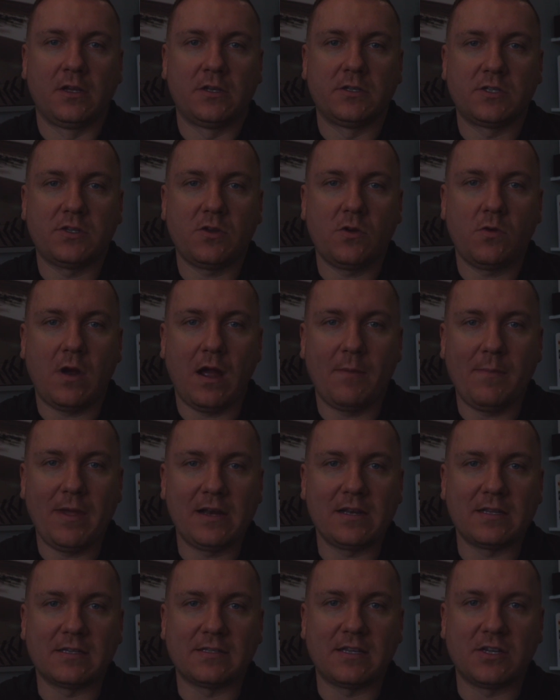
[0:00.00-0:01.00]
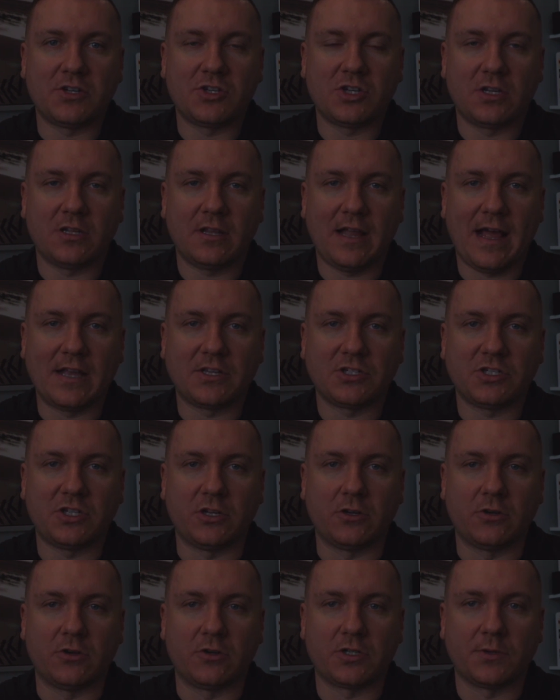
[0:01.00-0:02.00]
So I made a decision last
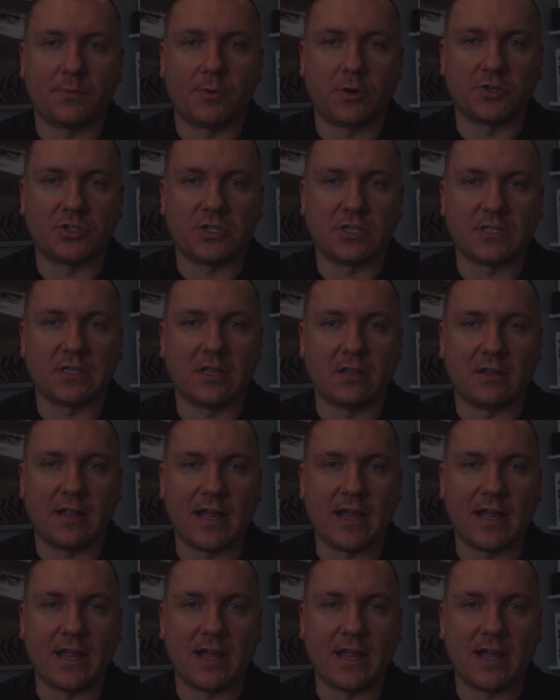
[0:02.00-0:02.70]
year to purchase the